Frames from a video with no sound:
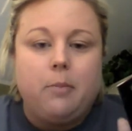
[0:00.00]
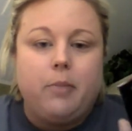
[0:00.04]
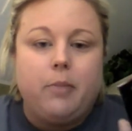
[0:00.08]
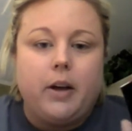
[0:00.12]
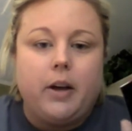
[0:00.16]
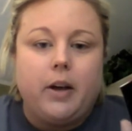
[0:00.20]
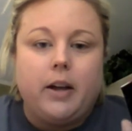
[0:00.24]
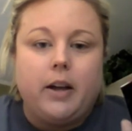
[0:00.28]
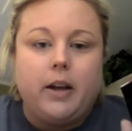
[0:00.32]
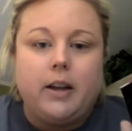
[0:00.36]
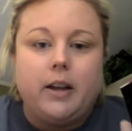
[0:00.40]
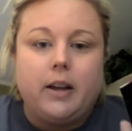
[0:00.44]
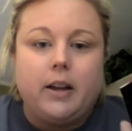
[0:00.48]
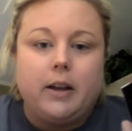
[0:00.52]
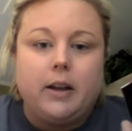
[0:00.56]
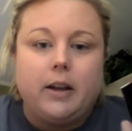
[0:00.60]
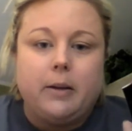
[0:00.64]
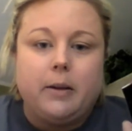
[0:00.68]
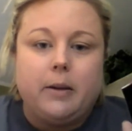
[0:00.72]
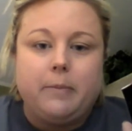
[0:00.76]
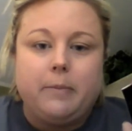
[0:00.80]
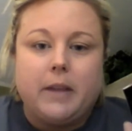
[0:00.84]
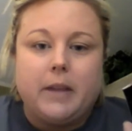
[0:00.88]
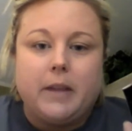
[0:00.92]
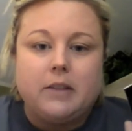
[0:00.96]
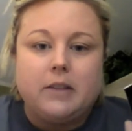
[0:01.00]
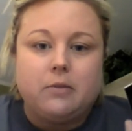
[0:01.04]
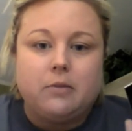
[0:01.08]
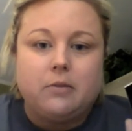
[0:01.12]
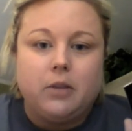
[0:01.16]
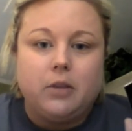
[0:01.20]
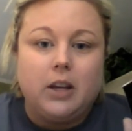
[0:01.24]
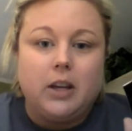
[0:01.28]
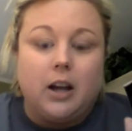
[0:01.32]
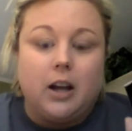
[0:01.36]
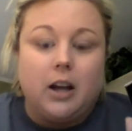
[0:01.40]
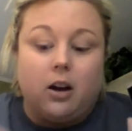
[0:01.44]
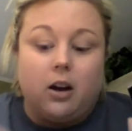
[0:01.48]
But that's
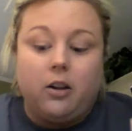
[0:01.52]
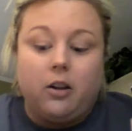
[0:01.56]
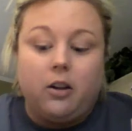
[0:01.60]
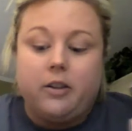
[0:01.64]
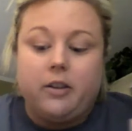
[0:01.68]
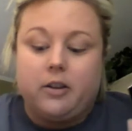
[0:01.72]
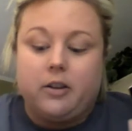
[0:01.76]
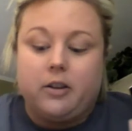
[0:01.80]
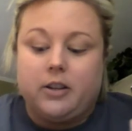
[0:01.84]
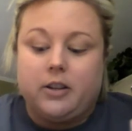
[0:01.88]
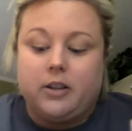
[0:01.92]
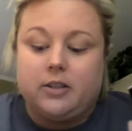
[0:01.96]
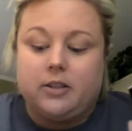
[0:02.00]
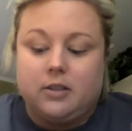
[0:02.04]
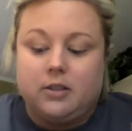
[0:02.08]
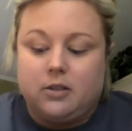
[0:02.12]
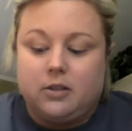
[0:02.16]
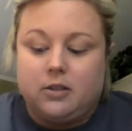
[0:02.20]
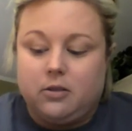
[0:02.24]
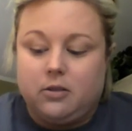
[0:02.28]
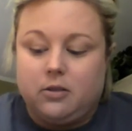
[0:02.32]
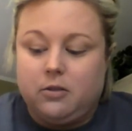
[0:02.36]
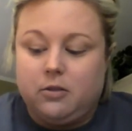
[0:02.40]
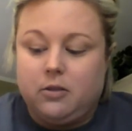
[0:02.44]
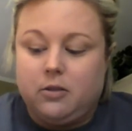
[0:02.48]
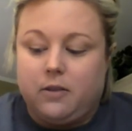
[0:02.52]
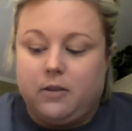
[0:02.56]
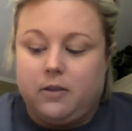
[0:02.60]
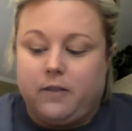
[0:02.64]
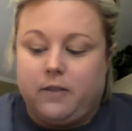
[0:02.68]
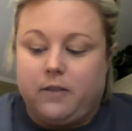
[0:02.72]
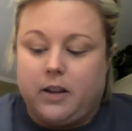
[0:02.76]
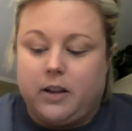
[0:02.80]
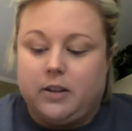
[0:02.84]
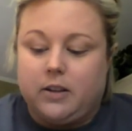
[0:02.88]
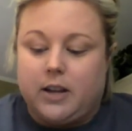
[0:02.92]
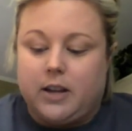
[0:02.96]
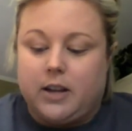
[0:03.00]
really all there is to the
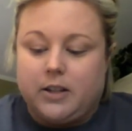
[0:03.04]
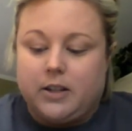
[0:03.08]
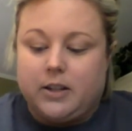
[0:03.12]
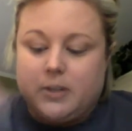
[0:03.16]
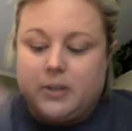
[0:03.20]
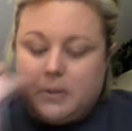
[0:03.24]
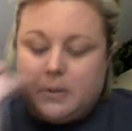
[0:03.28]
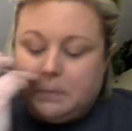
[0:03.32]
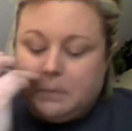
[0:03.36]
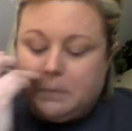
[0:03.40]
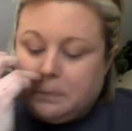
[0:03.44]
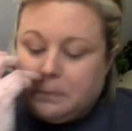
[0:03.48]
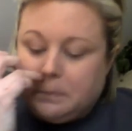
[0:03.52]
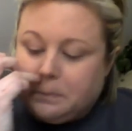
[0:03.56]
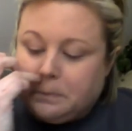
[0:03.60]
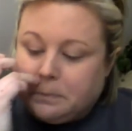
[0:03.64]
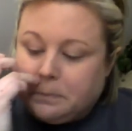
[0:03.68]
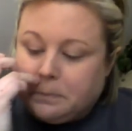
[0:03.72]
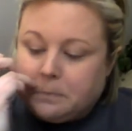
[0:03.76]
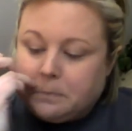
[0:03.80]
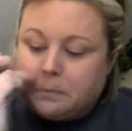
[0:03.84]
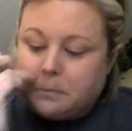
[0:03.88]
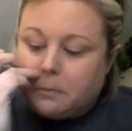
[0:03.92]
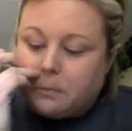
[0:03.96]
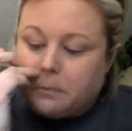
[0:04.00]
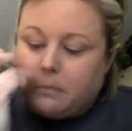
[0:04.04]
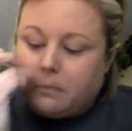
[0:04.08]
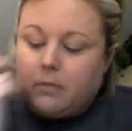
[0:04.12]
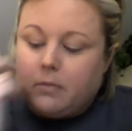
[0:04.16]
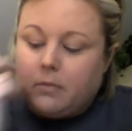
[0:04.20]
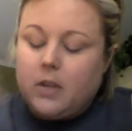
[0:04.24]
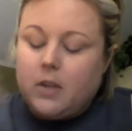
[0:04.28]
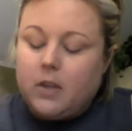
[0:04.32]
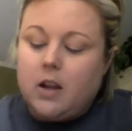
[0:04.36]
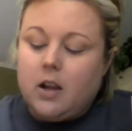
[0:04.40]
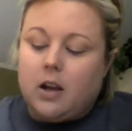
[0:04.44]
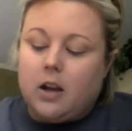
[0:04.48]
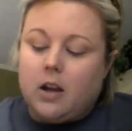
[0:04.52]
foundation.
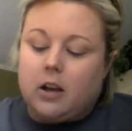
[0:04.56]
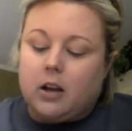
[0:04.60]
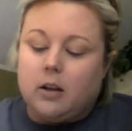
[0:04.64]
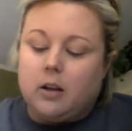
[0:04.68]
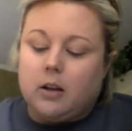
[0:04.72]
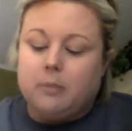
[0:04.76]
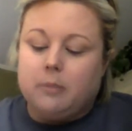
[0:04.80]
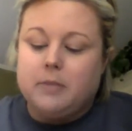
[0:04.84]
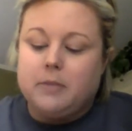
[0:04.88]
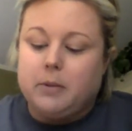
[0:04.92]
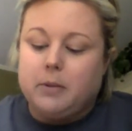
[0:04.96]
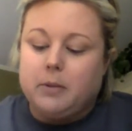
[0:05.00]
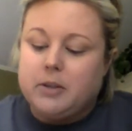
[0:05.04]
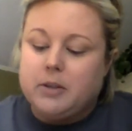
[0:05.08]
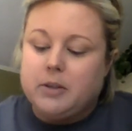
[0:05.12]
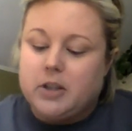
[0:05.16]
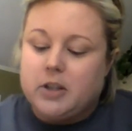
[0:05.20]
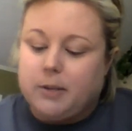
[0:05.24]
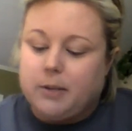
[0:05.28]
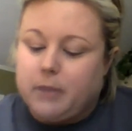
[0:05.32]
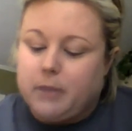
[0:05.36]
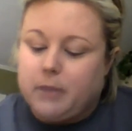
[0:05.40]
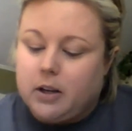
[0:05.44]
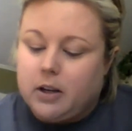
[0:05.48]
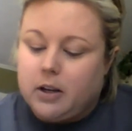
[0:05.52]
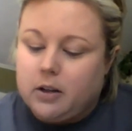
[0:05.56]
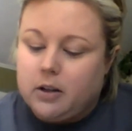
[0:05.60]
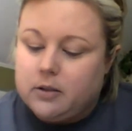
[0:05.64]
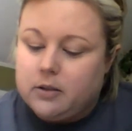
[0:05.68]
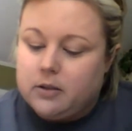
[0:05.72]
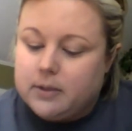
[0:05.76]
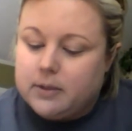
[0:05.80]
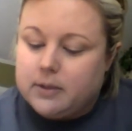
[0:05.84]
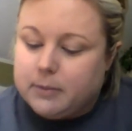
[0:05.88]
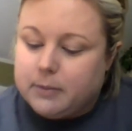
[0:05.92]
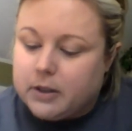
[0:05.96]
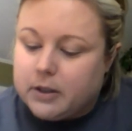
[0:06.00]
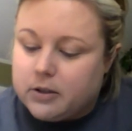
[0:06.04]
Let me check my
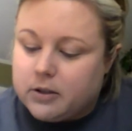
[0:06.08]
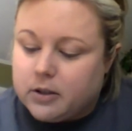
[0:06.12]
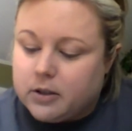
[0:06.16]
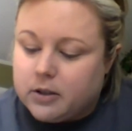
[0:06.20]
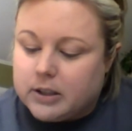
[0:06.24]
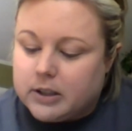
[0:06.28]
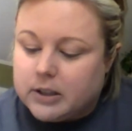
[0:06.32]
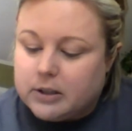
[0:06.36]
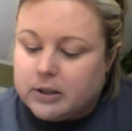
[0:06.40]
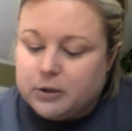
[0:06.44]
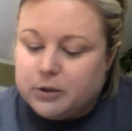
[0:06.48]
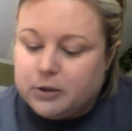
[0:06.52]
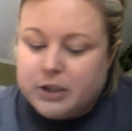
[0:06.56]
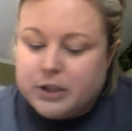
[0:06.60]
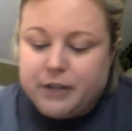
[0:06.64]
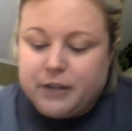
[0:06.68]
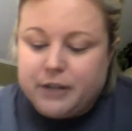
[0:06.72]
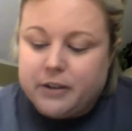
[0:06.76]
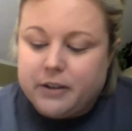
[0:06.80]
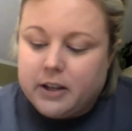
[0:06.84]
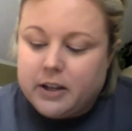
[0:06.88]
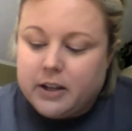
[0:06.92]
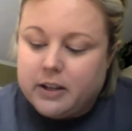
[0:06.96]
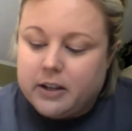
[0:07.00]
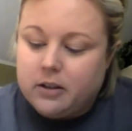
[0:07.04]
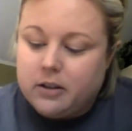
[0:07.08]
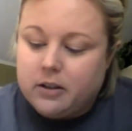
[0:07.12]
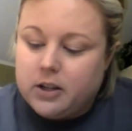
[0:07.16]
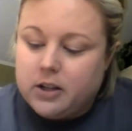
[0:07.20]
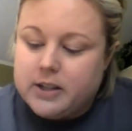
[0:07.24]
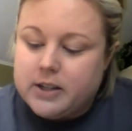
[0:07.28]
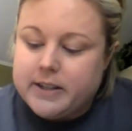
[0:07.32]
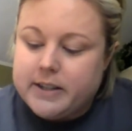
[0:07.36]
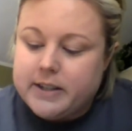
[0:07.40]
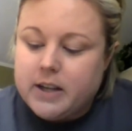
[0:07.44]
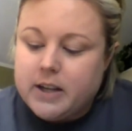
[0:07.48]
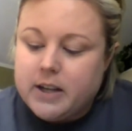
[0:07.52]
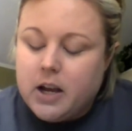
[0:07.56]
notes, make sure I told you everything
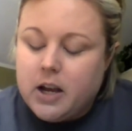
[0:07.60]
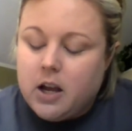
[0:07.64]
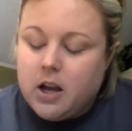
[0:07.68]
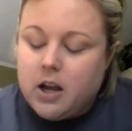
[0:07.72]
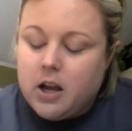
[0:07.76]
there is.